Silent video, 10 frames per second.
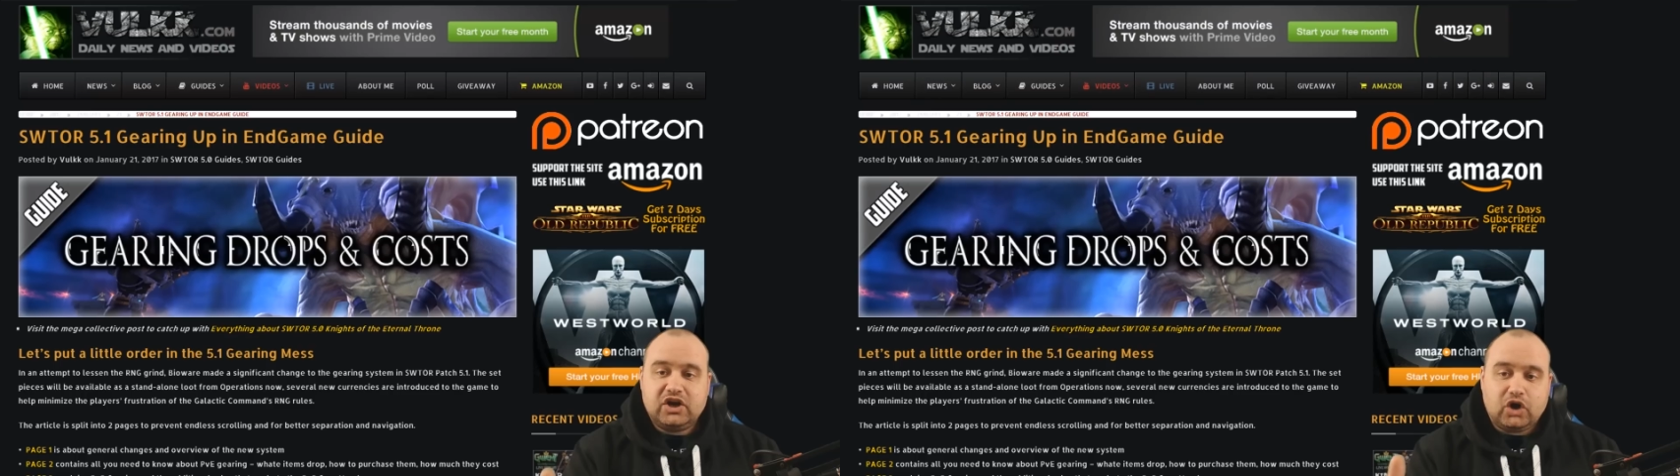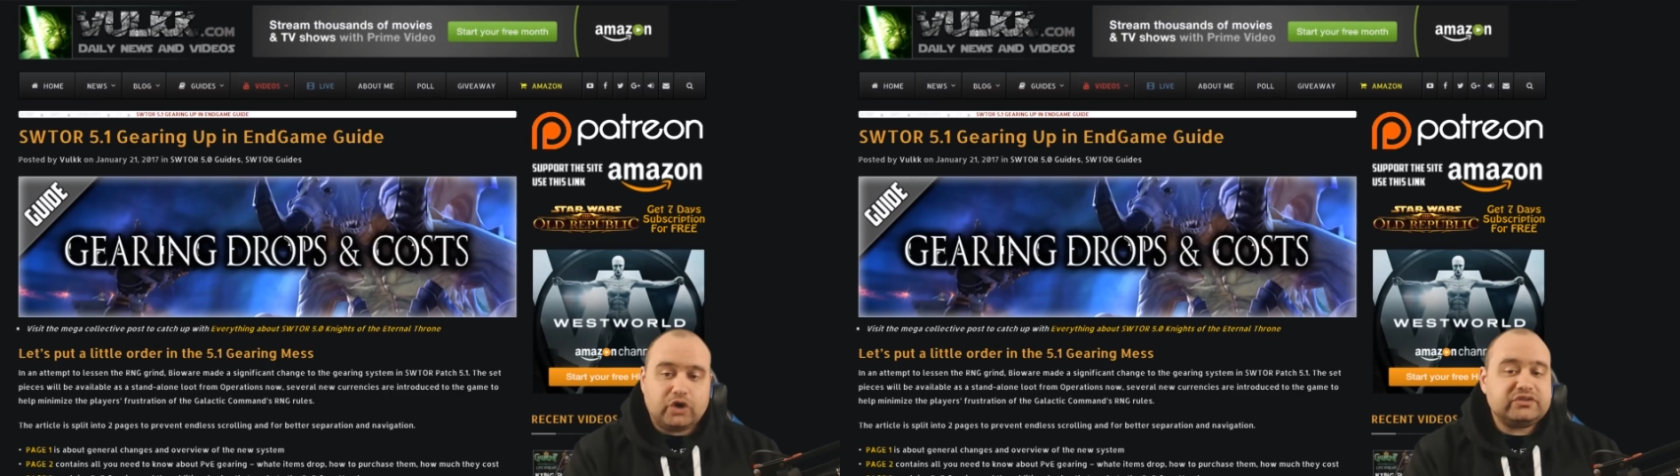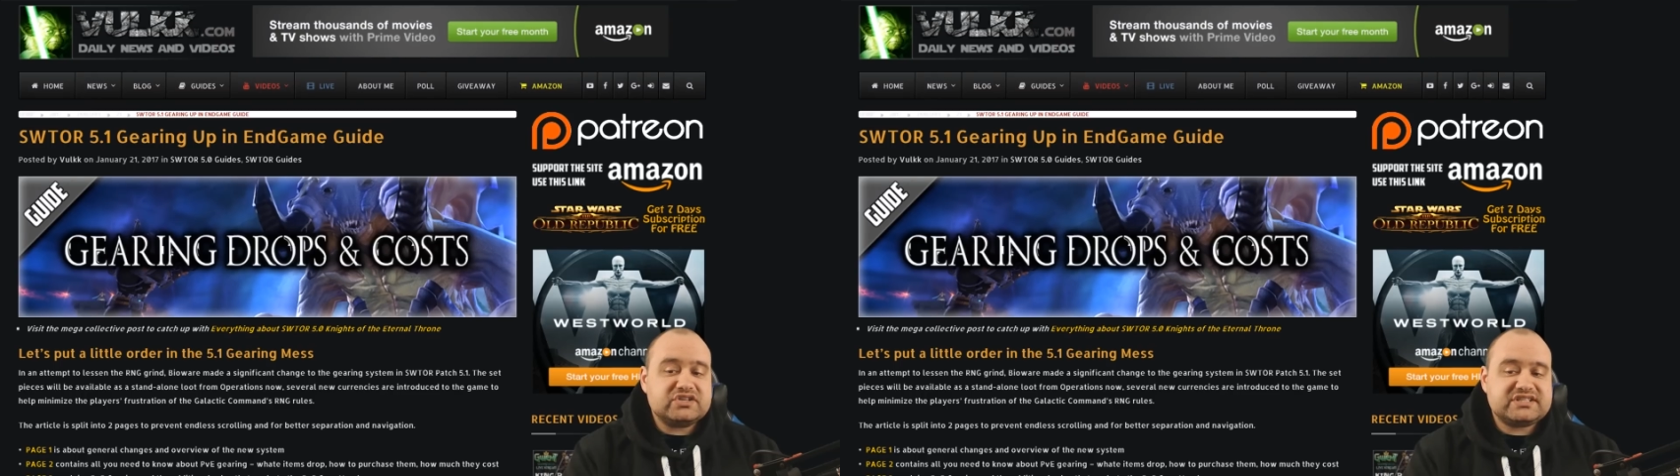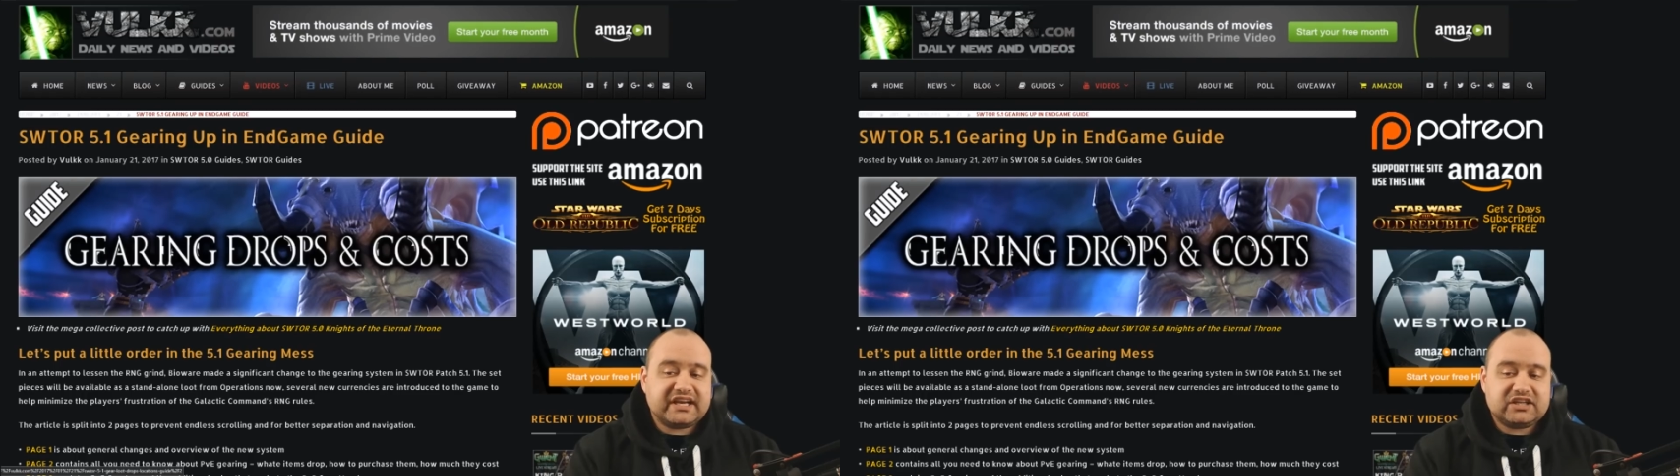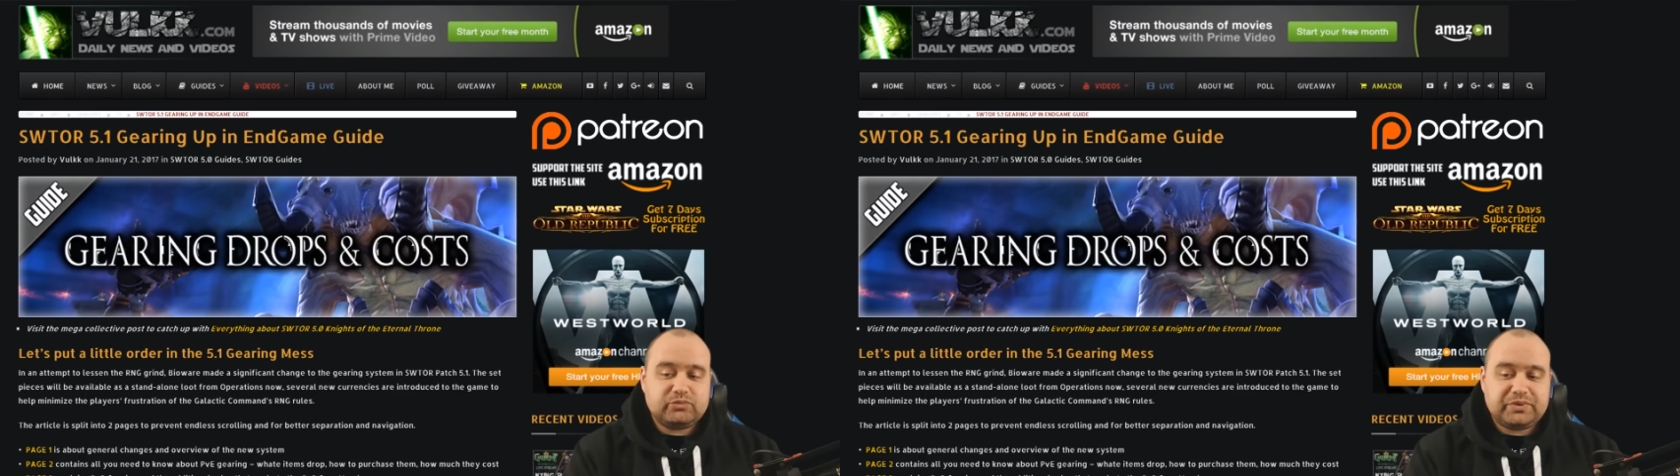On the
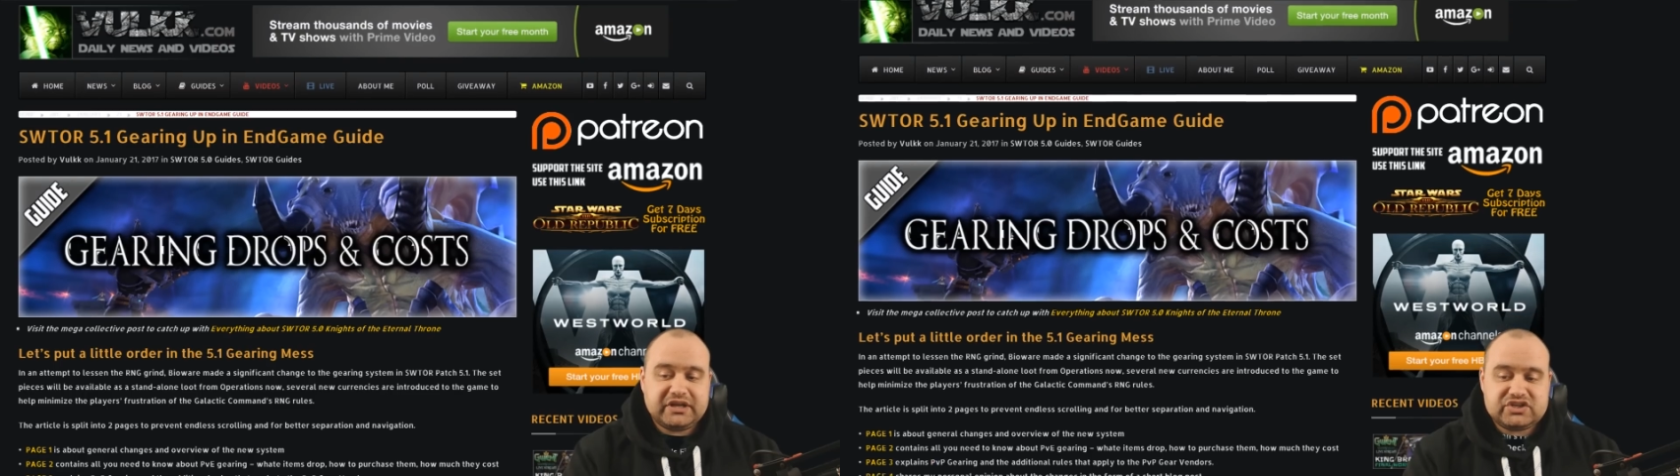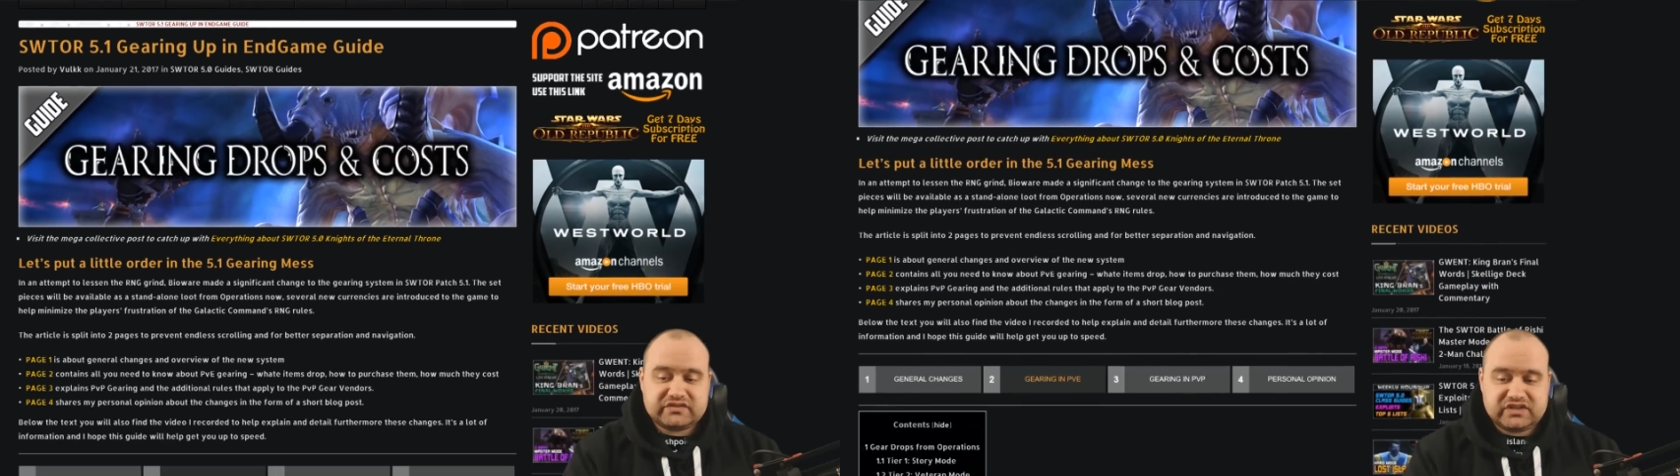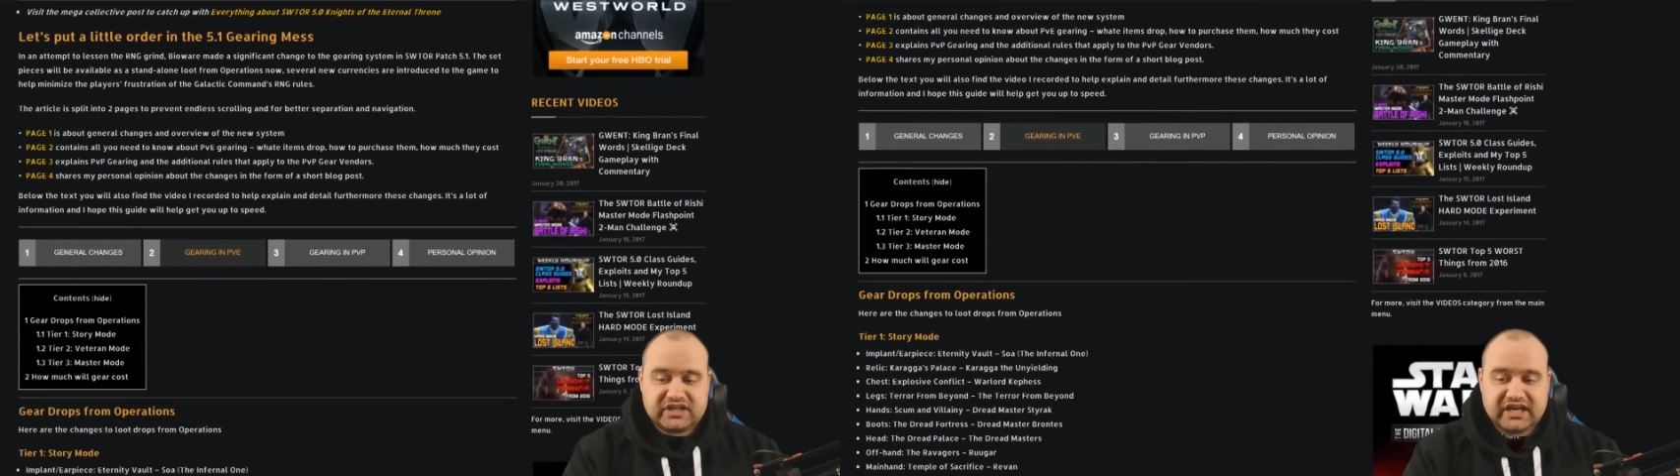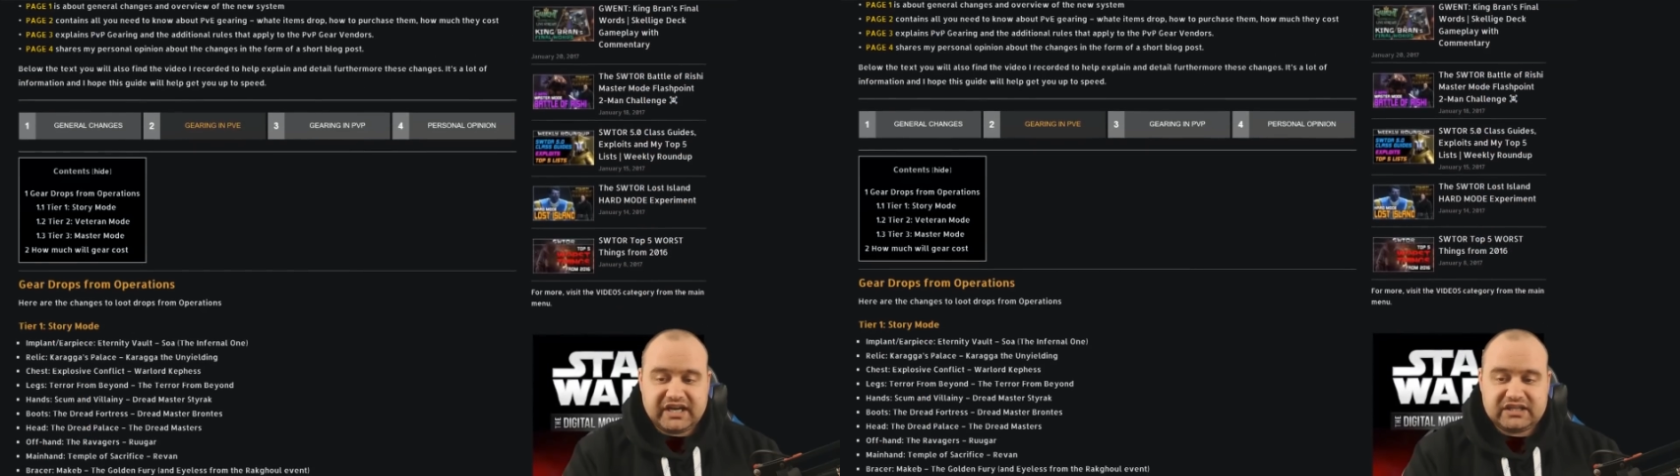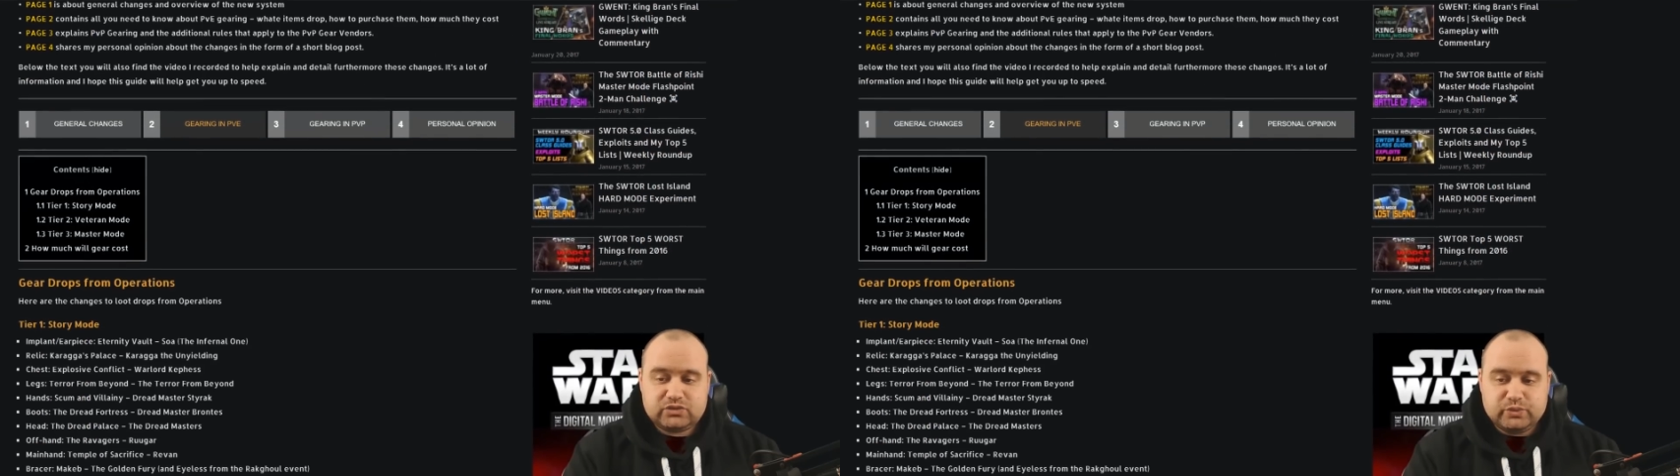second page of the guide,